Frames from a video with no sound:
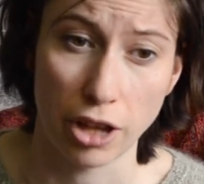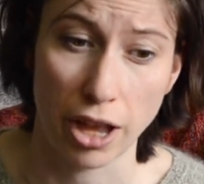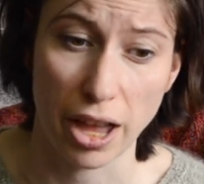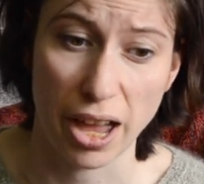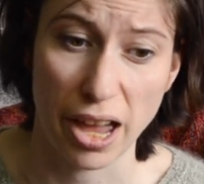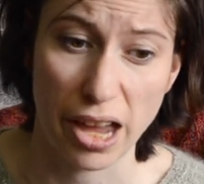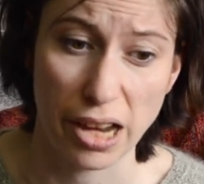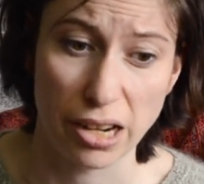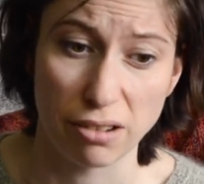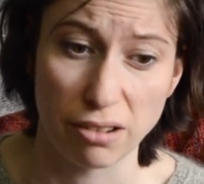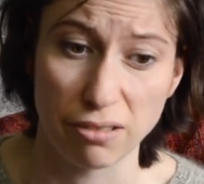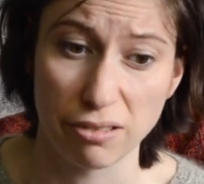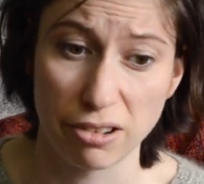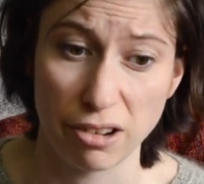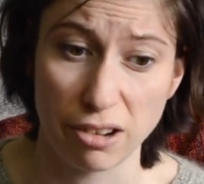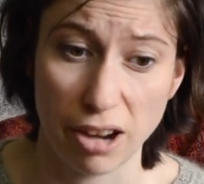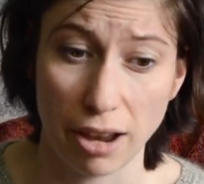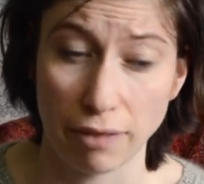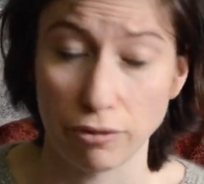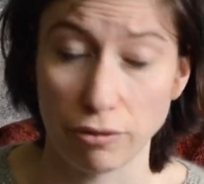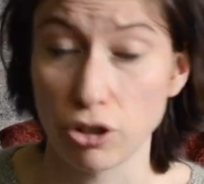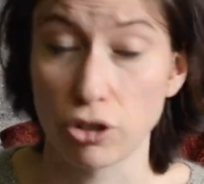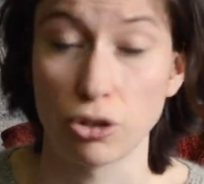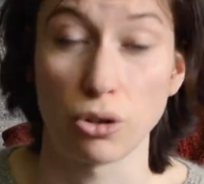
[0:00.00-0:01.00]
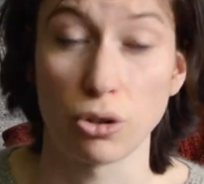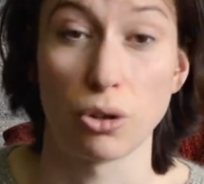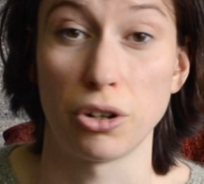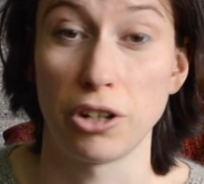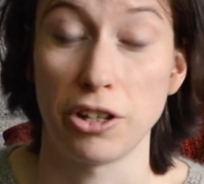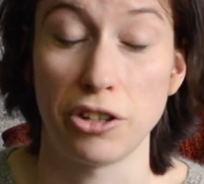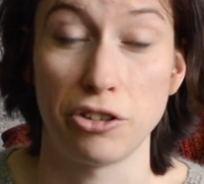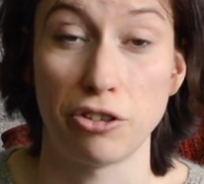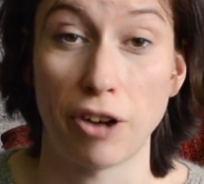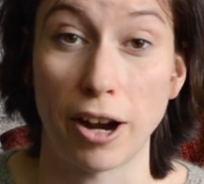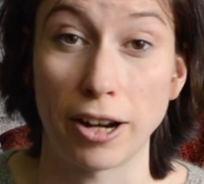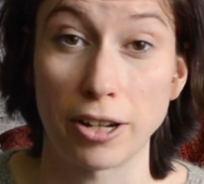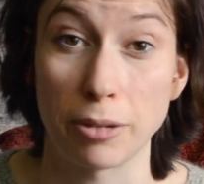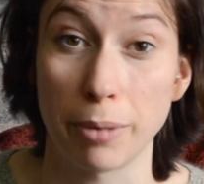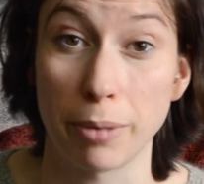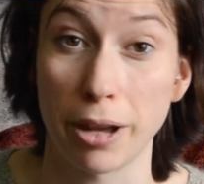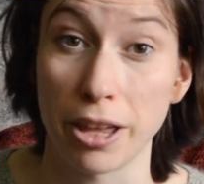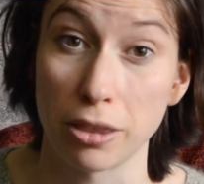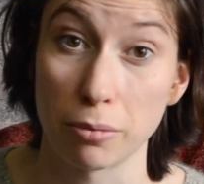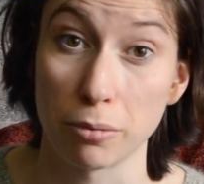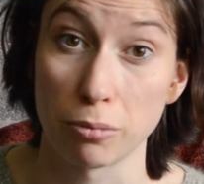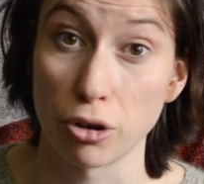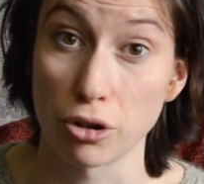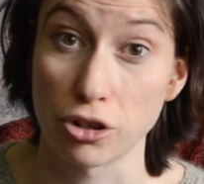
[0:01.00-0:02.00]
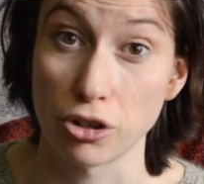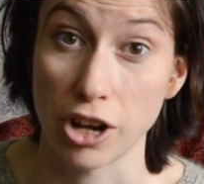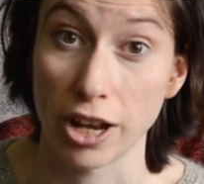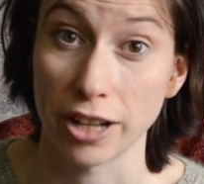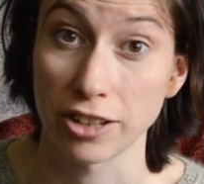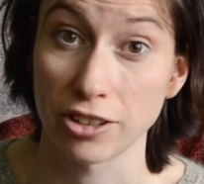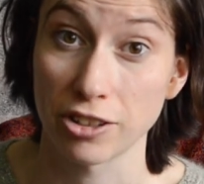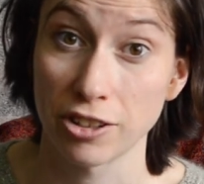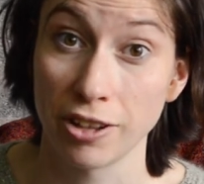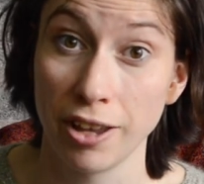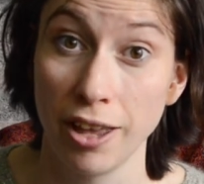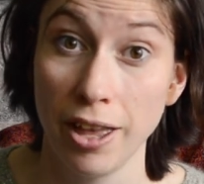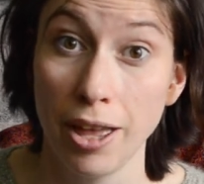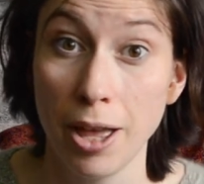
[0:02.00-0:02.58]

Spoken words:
and I've just got distracted by other projects.